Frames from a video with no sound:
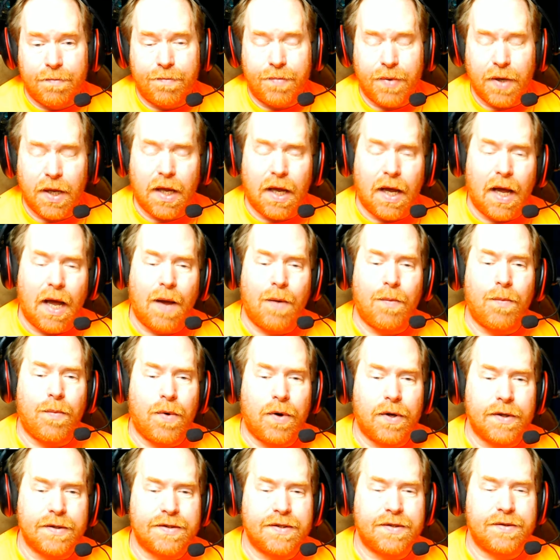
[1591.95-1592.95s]
but I
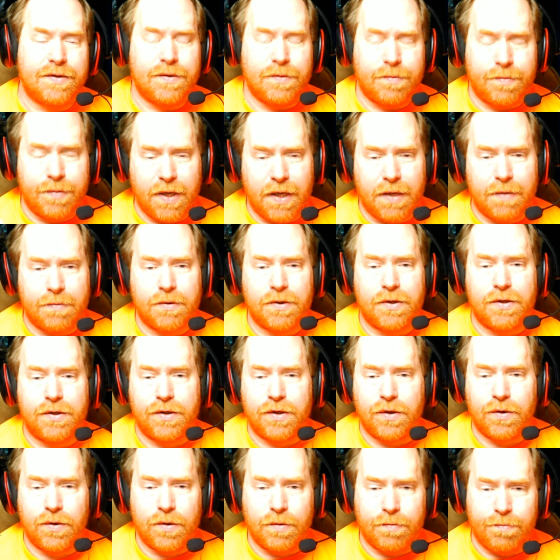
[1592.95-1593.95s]
want to be able to
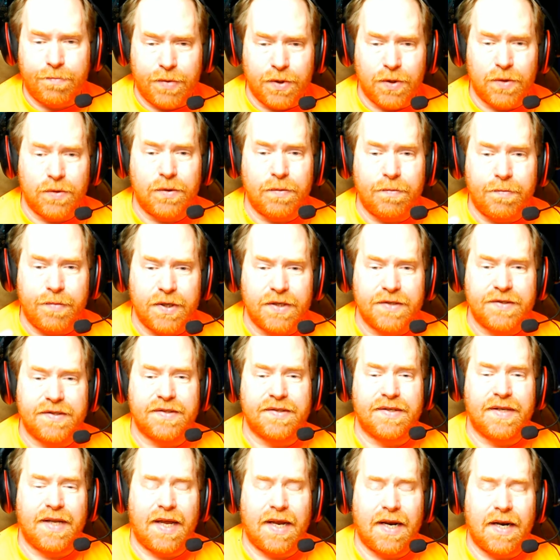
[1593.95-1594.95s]
do it, build a
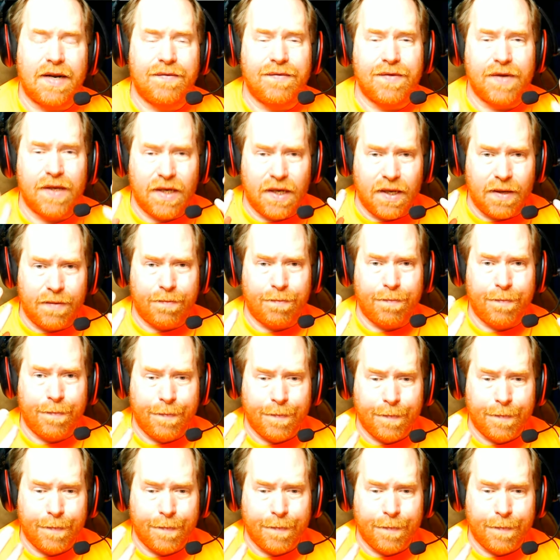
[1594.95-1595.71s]
business out of it, and